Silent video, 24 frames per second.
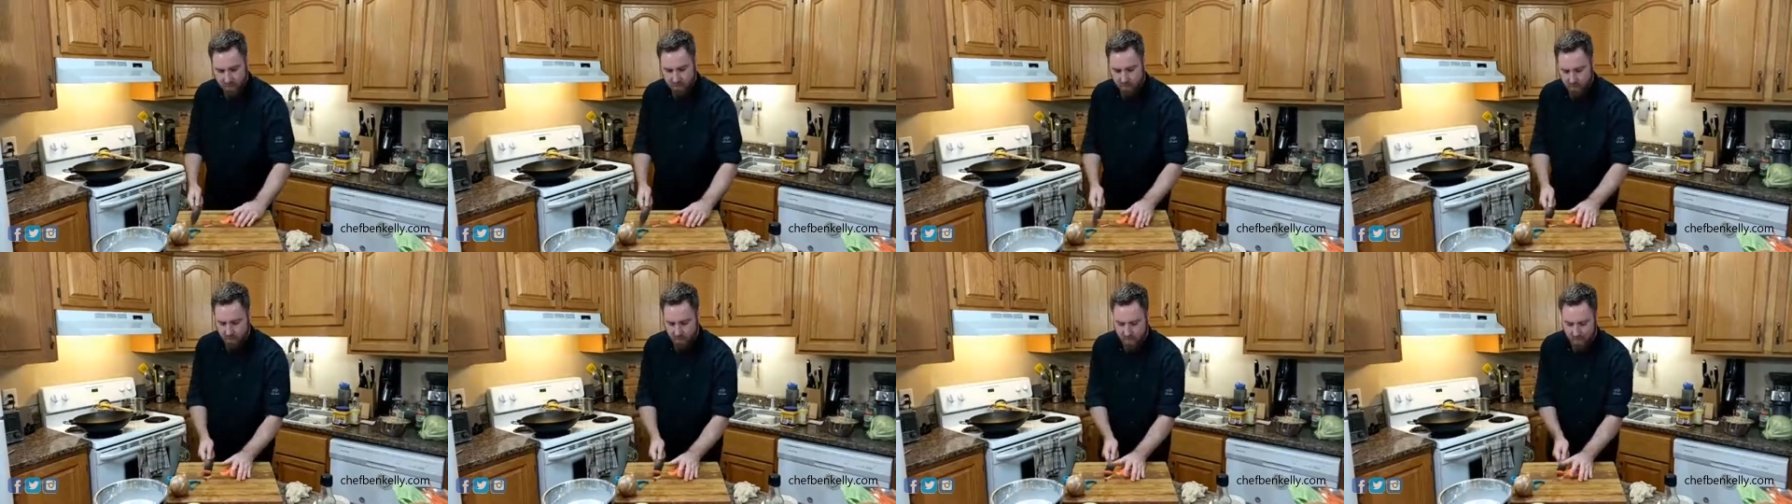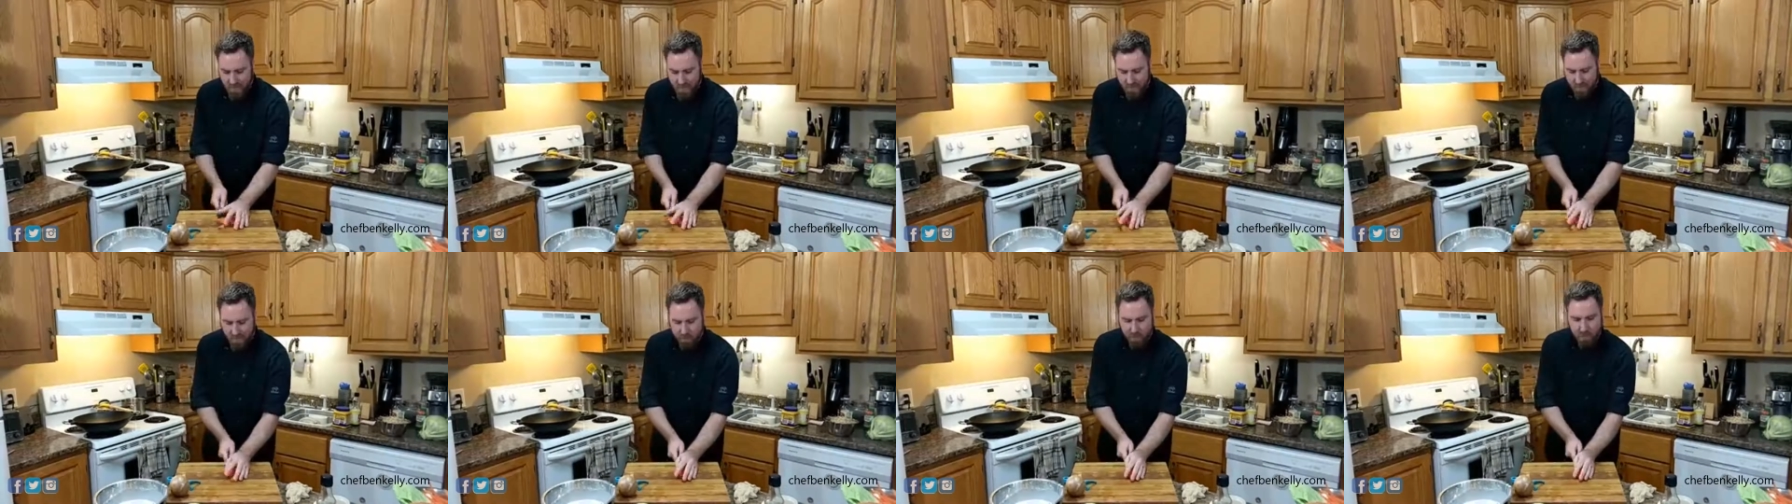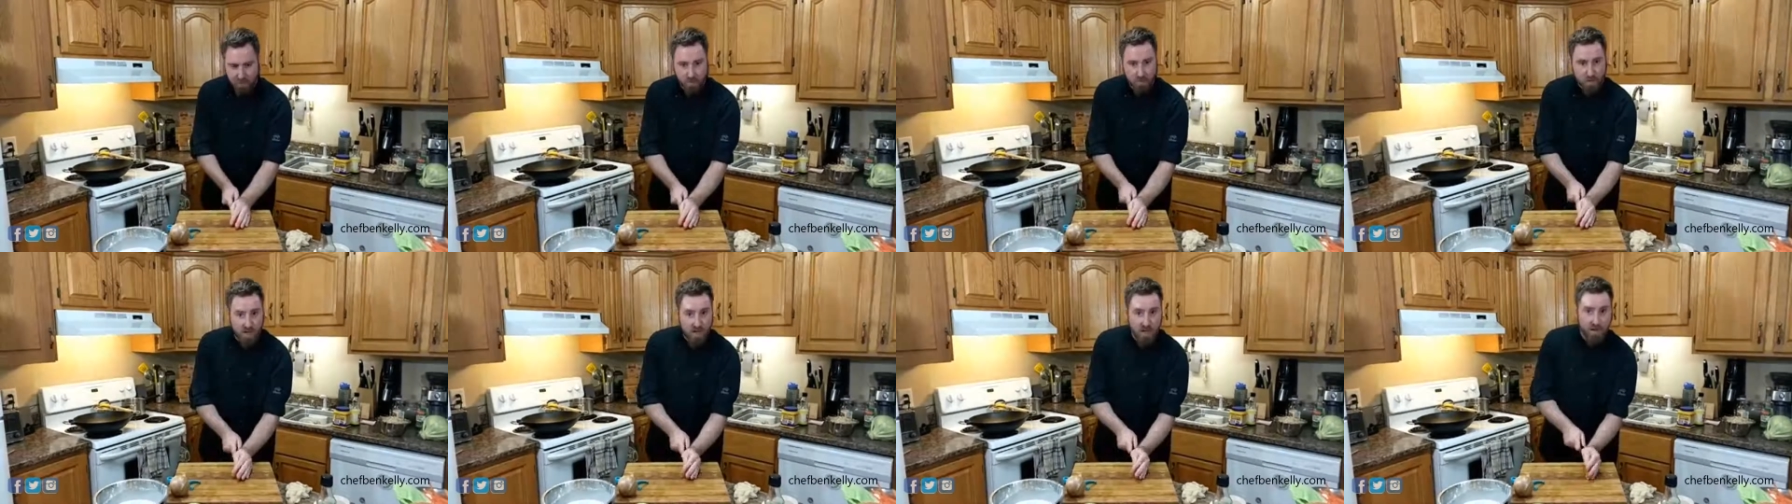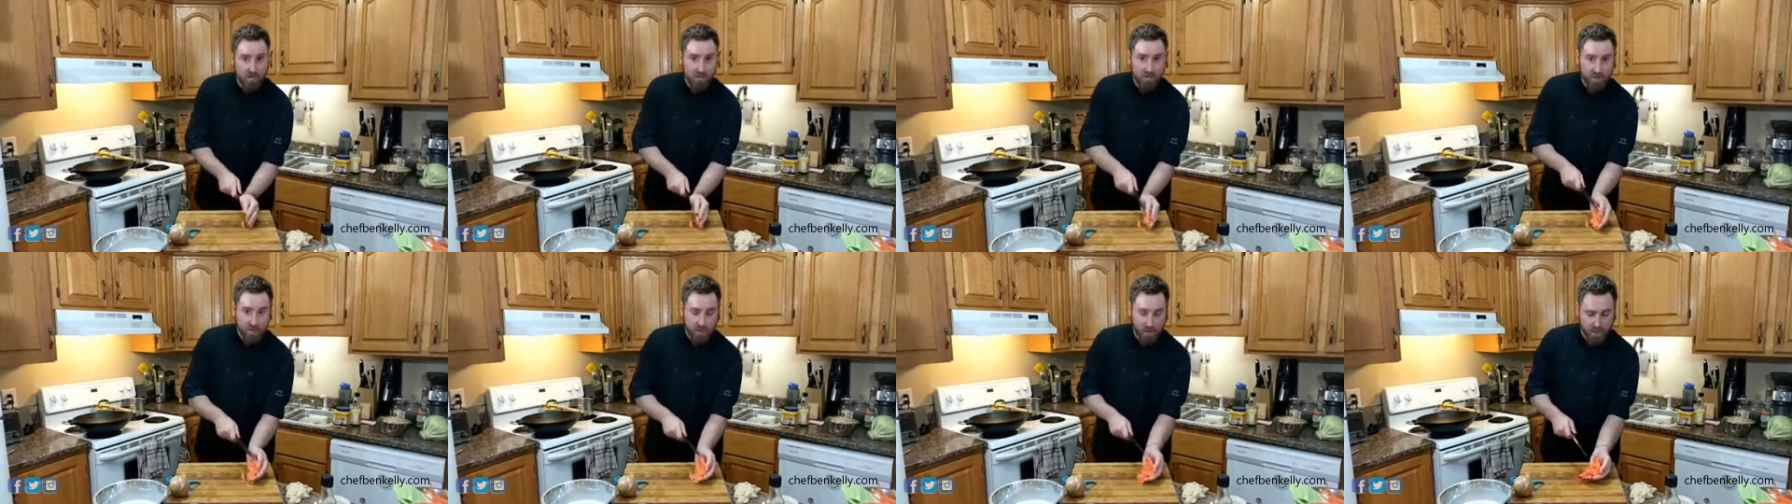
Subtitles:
we have some cabbage, we have